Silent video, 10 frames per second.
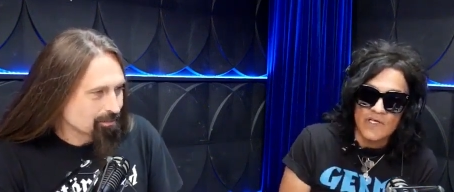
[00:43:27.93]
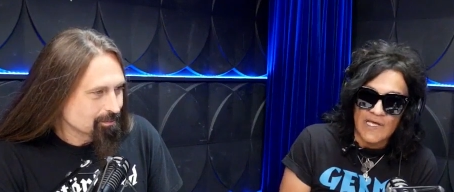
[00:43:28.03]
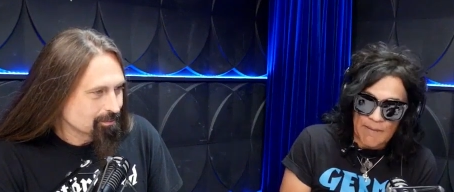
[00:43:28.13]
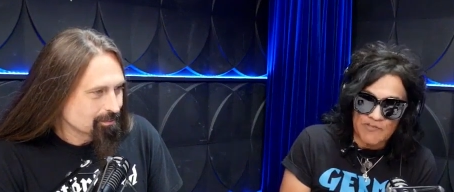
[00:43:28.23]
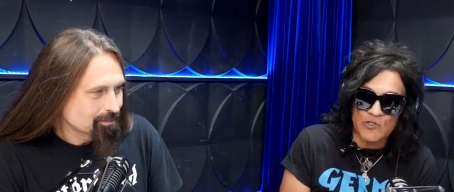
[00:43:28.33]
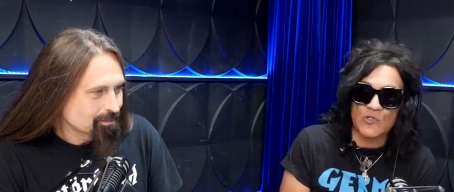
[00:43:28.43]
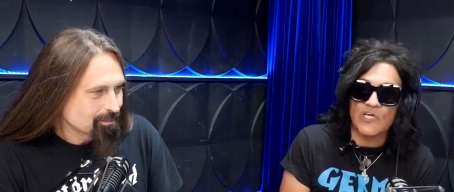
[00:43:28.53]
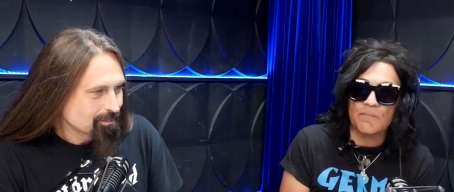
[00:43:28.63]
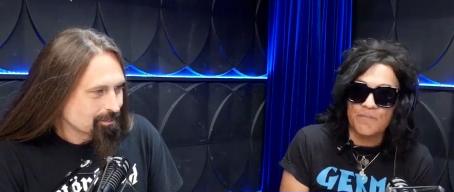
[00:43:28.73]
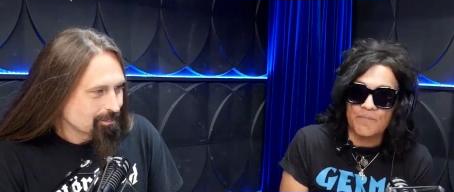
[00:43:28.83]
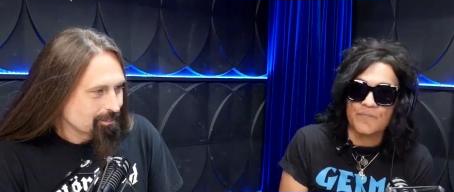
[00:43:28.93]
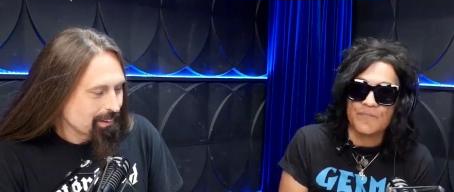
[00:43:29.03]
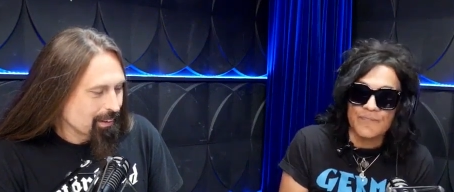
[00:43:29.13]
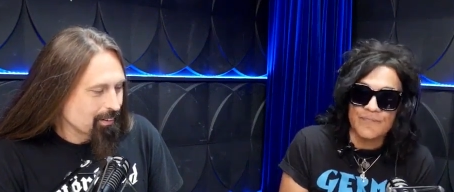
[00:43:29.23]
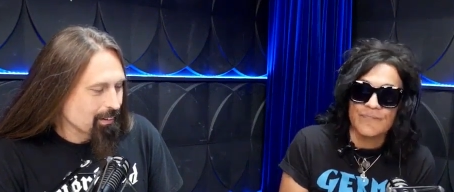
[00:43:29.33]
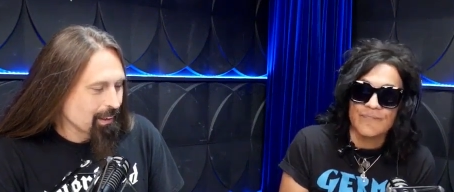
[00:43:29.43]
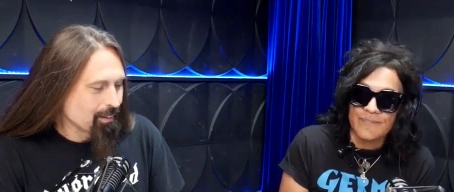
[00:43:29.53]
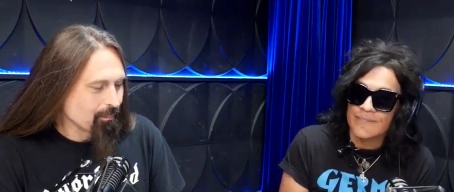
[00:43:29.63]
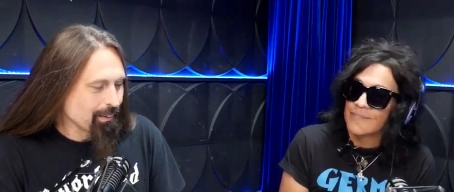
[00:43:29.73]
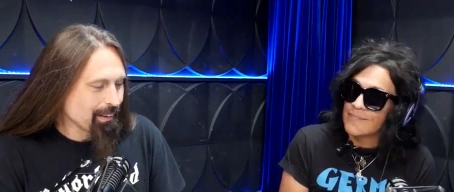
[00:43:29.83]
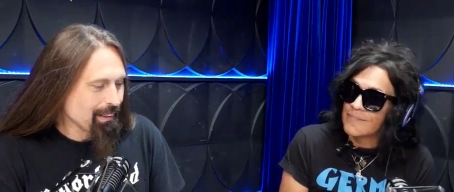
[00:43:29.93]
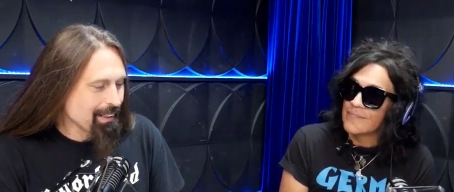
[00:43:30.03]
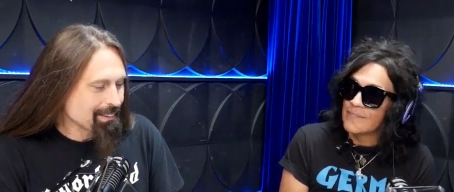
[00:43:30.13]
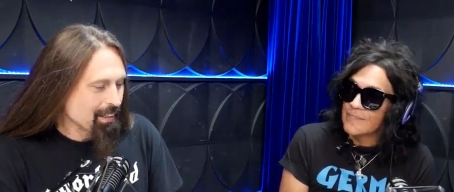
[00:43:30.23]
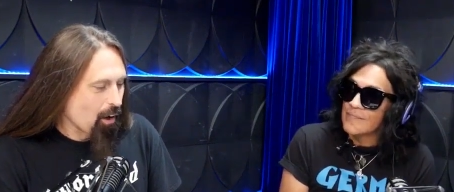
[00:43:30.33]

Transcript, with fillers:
Speaker 1: Absolutely. You
Speaker 2: know, um, it, it's